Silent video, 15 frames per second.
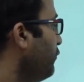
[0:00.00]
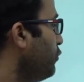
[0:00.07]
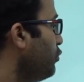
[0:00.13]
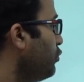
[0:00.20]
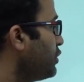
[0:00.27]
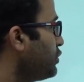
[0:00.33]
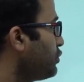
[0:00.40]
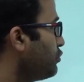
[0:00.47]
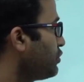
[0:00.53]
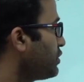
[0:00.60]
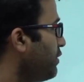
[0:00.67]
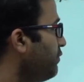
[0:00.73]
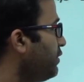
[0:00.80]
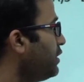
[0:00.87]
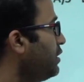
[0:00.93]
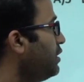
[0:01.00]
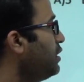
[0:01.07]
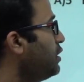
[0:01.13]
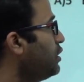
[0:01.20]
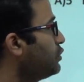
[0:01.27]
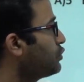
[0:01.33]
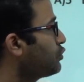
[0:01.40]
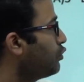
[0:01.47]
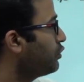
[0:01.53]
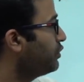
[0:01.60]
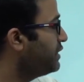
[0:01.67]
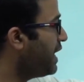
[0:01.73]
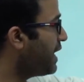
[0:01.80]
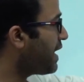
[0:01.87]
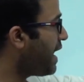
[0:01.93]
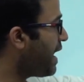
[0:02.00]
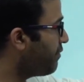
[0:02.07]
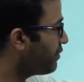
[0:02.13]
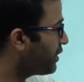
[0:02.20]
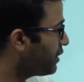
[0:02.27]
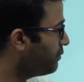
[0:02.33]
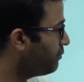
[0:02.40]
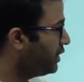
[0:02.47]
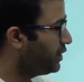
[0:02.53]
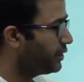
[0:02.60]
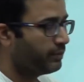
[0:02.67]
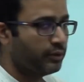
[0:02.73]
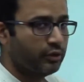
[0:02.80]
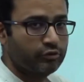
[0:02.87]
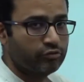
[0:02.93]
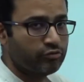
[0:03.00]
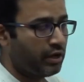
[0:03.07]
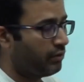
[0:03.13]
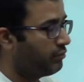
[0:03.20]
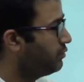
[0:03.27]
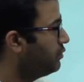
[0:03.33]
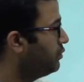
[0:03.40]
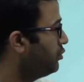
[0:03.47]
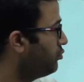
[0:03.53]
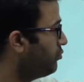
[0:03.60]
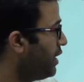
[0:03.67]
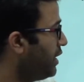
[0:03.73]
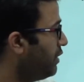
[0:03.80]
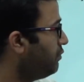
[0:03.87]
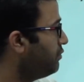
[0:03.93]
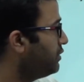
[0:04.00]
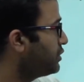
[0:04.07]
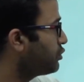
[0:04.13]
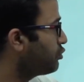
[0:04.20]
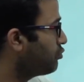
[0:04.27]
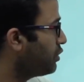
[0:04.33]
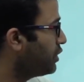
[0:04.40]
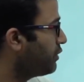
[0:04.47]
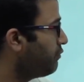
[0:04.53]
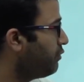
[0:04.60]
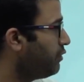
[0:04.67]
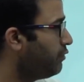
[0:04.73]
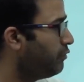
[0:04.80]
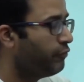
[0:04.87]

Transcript: 4:7. So then I have taken multiple of 12. 12:21,